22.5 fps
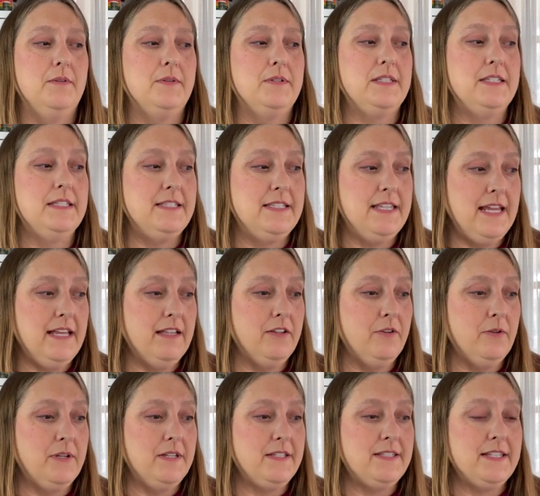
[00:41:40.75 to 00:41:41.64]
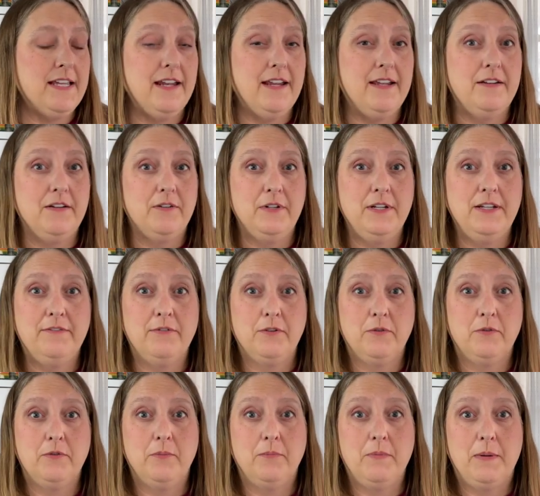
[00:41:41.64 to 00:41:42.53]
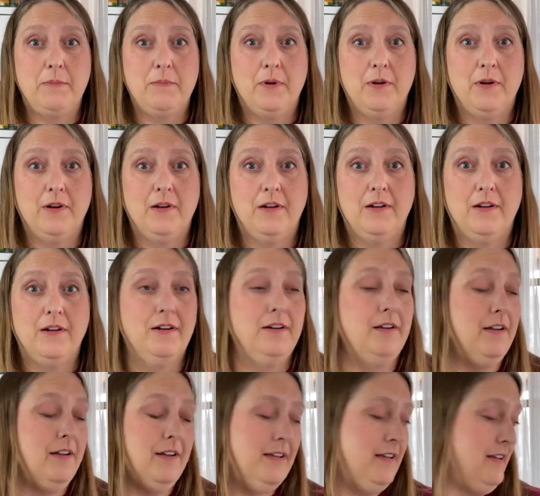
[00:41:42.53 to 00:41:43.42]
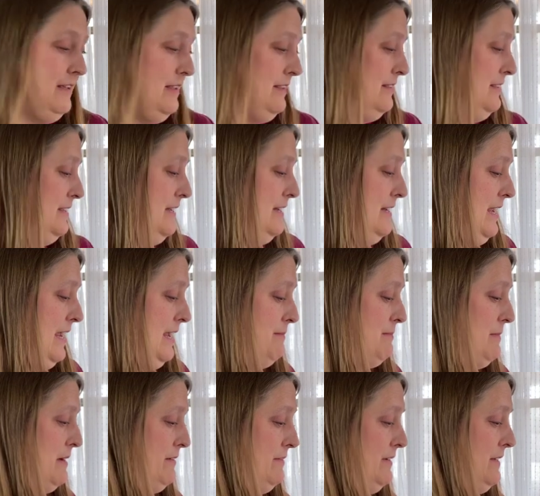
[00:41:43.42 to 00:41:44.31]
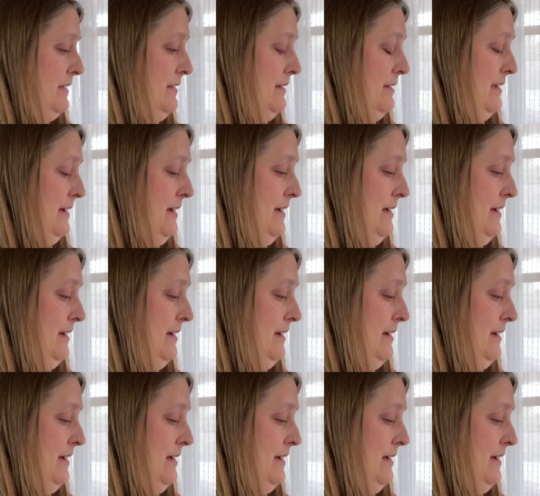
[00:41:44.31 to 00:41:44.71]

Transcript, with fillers: It was in St. Louis, and I don't even remember the name of it,